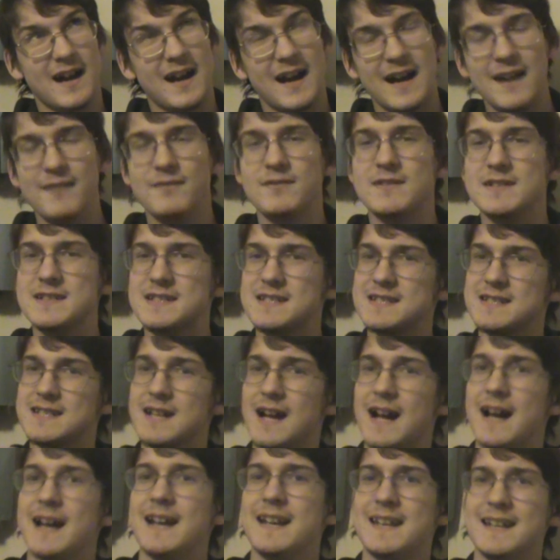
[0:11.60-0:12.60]
I've
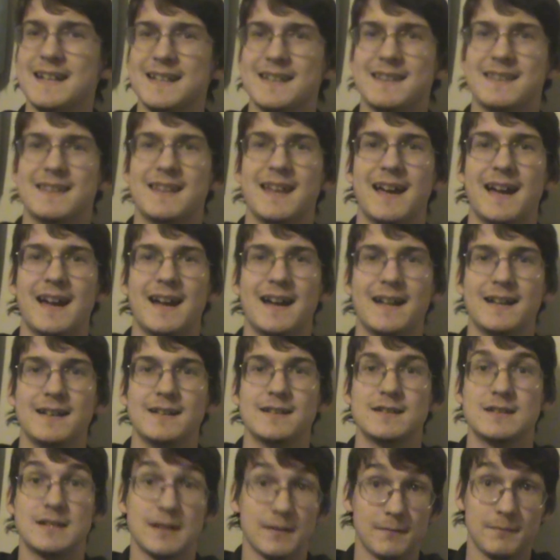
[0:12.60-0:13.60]
decided
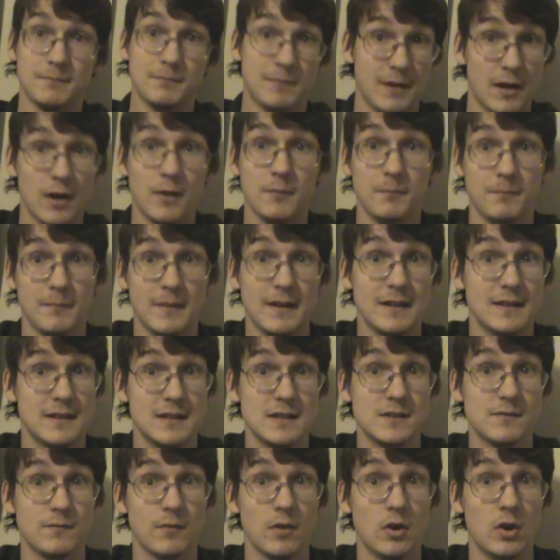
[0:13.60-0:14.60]
that to help make
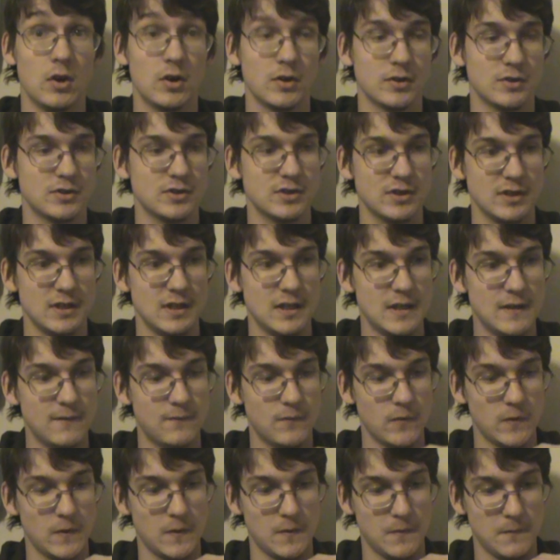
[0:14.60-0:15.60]
these vlogs
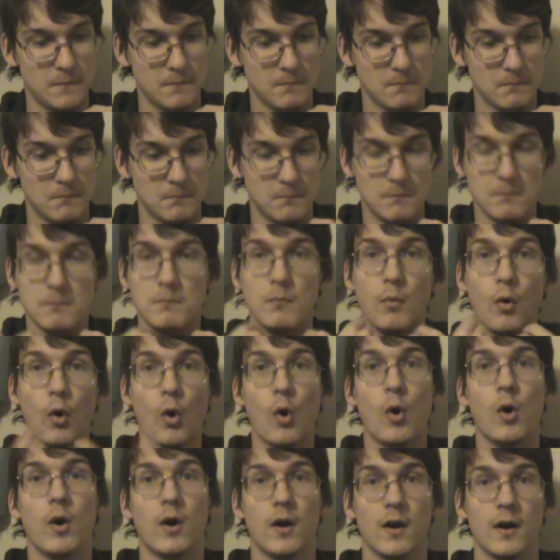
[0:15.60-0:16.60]
even
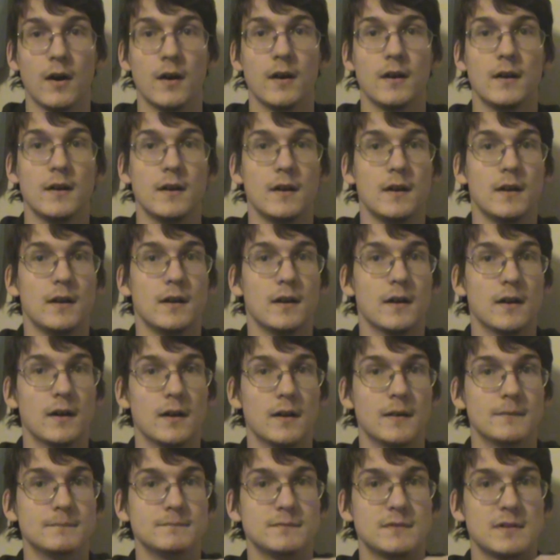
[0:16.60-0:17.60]
more,
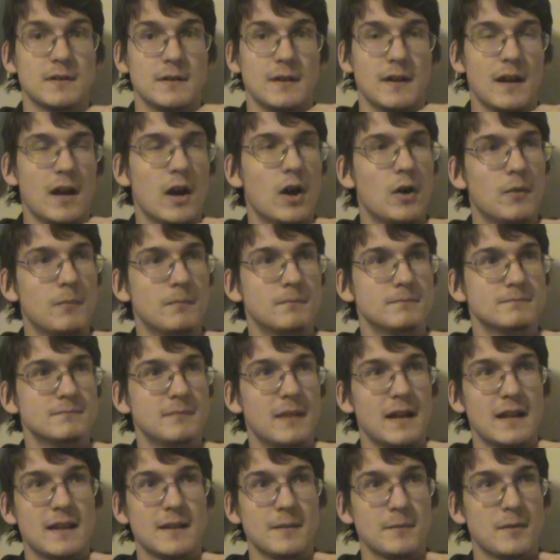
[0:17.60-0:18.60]
or to help
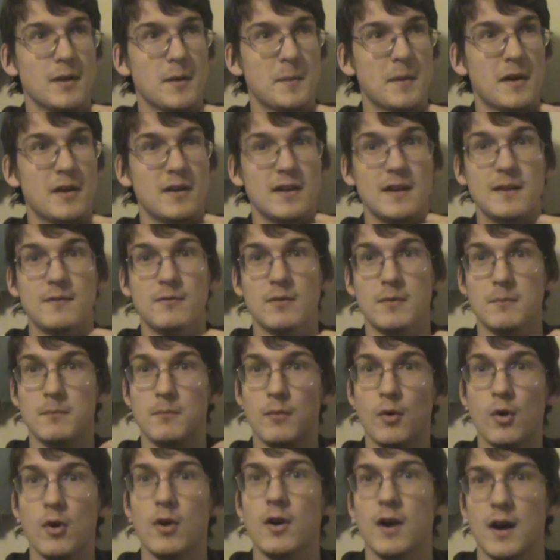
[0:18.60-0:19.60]
make them come out even
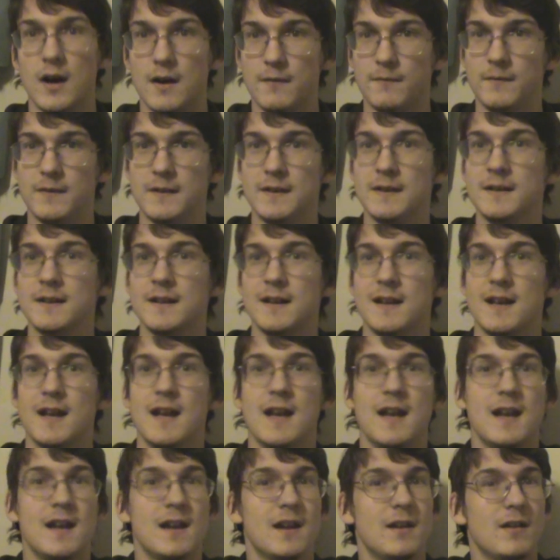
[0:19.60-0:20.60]
more often,
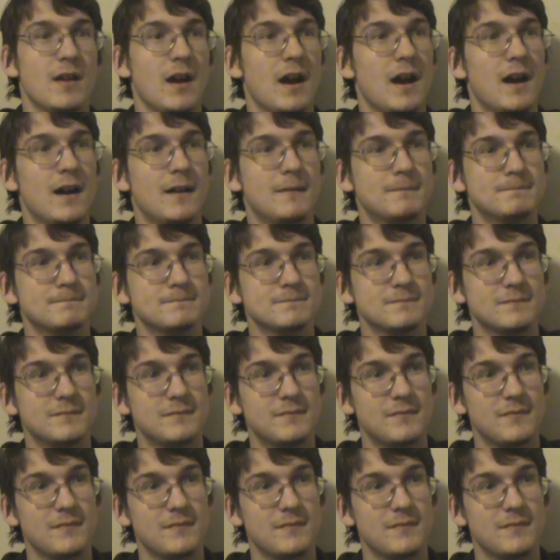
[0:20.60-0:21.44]
I'm